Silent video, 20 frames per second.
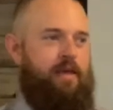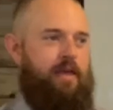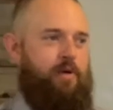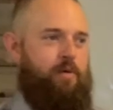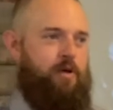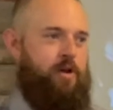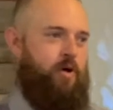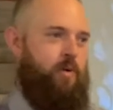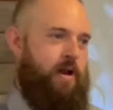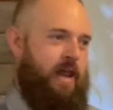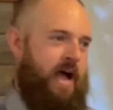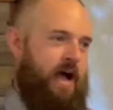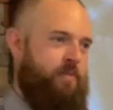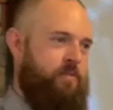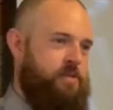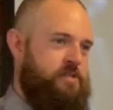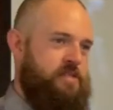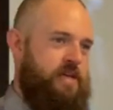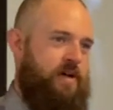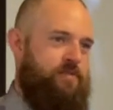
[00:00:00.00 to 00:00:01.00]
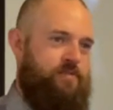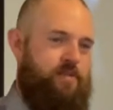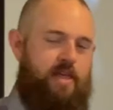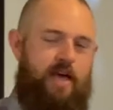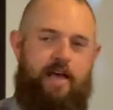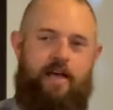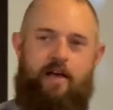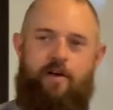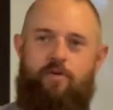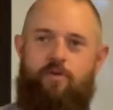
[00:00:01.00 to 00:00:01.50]
We know what happens after
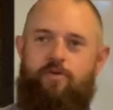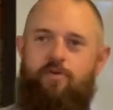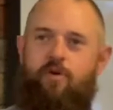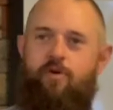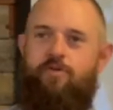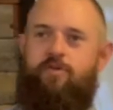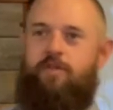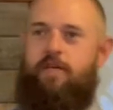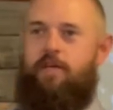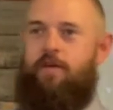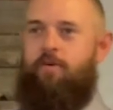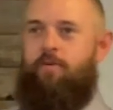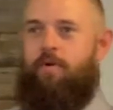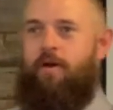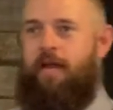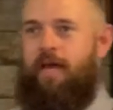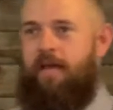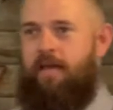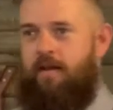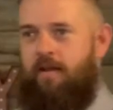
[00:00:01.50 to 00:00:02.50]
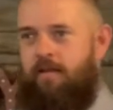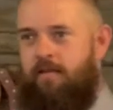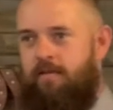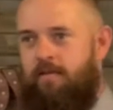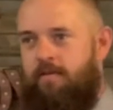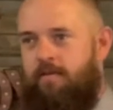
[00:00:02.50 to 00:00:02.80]
that. Who told you that you were naked?